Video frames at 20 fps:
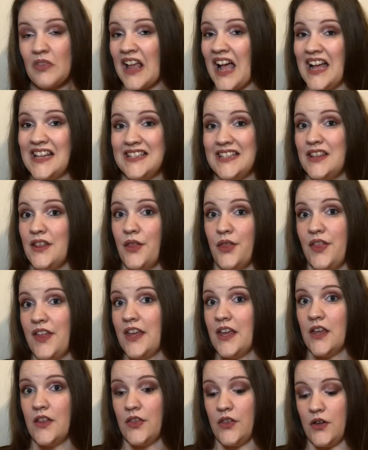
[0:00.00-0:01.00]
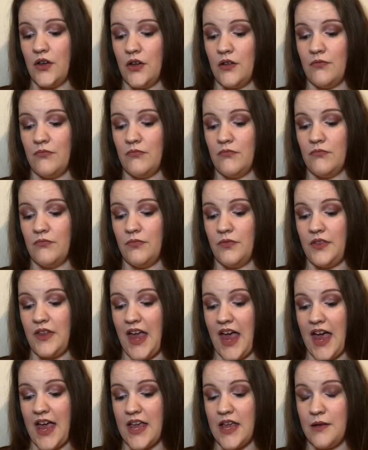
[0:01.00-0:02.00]
I didn't think that
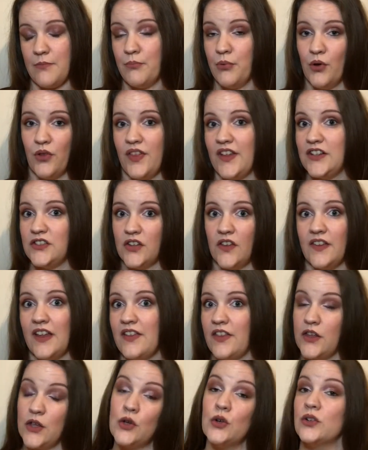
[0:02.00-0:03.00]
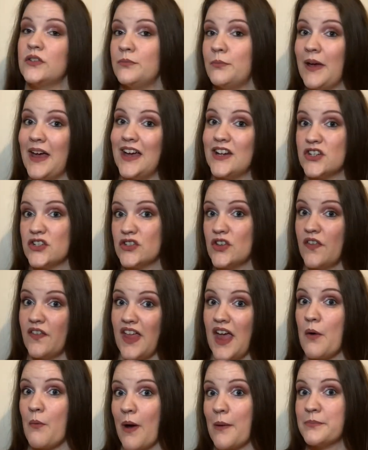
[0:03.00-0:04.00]
they put things on there that you couldn't purchase on
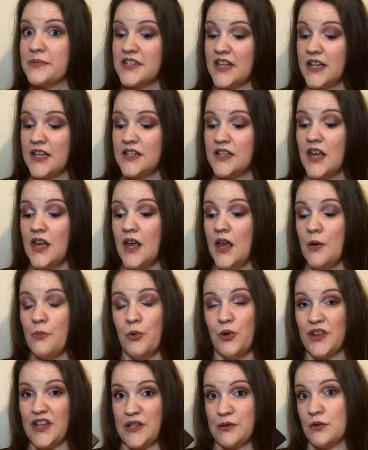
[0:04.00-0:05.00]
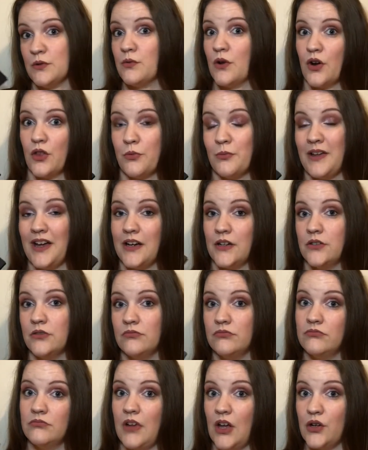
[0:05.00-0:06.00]
their website, but this was one of them that I
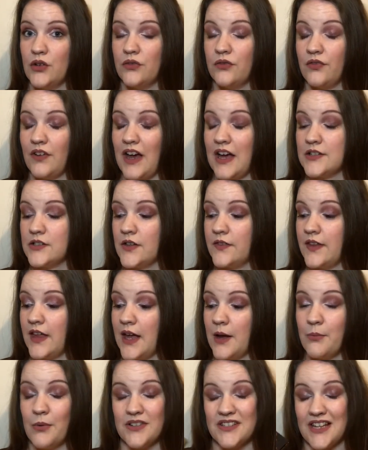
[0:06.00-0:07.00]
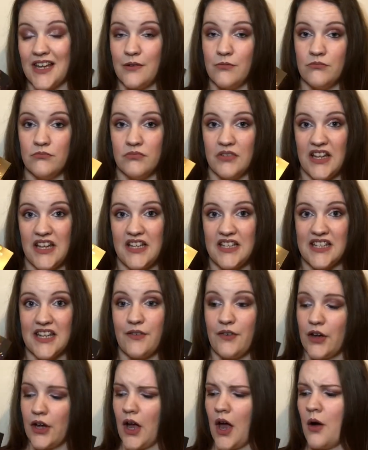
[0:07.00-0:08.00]
couldn't find on there, but say keen to
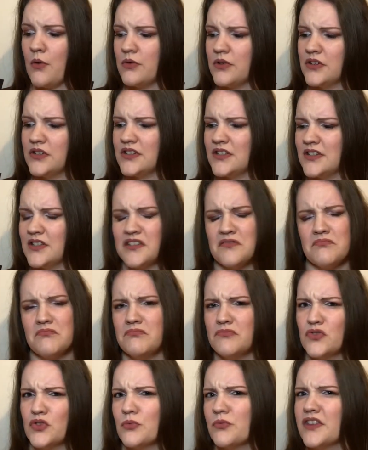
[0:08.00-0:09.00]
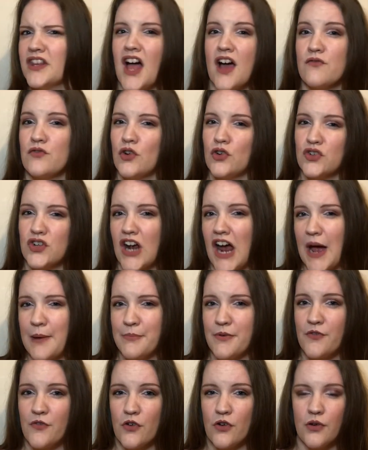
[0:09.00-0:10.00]
give it a go because it's something that I've not tried
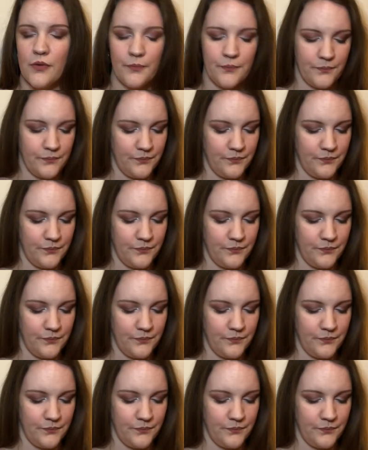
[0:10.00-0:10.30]
before.